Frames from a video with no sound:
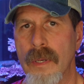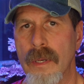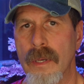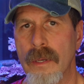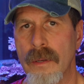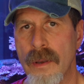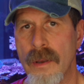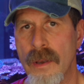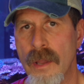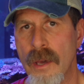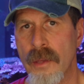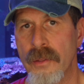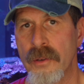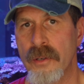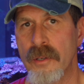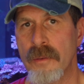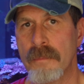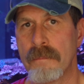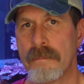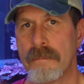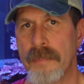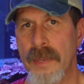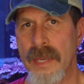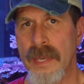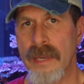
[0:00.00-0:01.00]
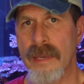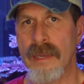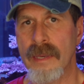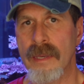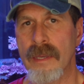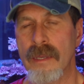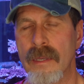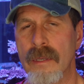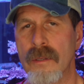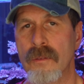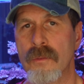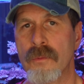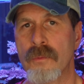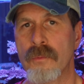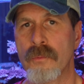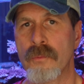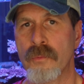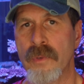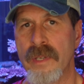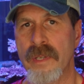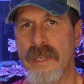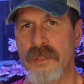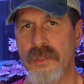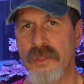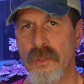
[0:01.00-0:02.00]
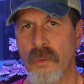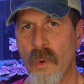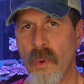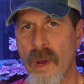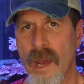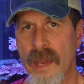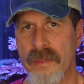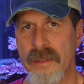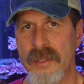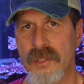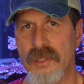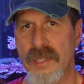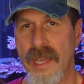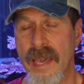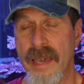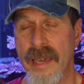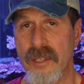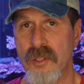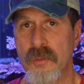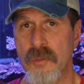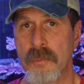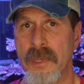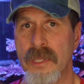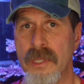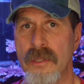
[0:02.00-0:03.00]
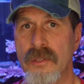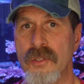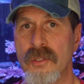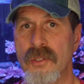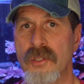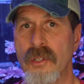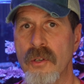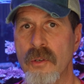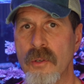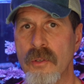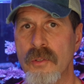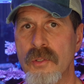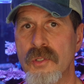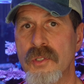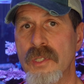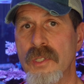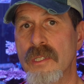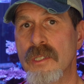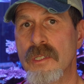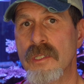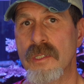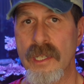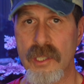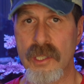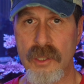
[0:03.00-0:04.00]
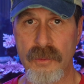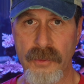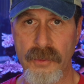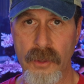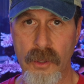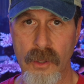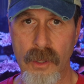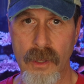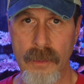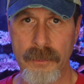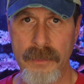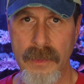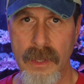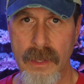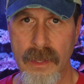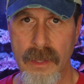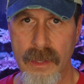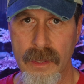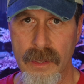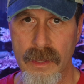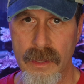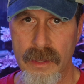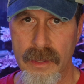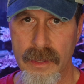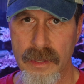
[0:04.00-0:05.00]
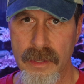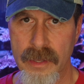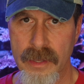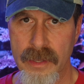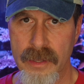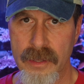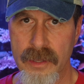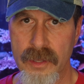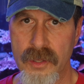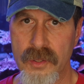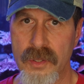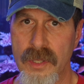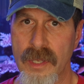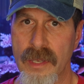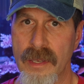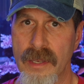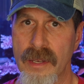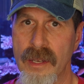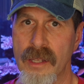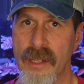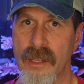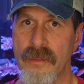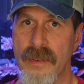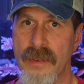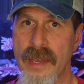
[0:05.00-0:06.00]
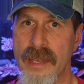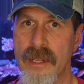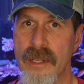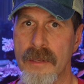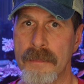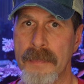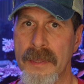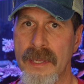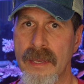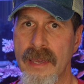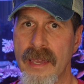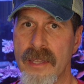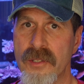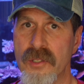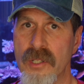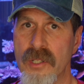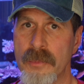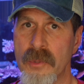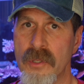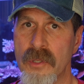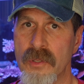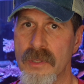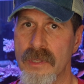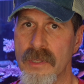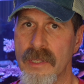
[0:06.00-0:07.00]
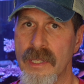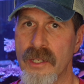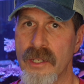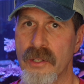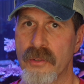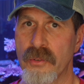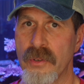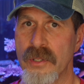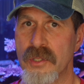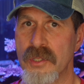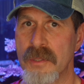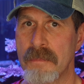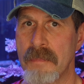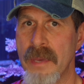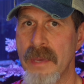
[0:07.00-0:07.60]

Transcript: Another big reason why this tank has been so successful is elevated pH. And I'm using the Chris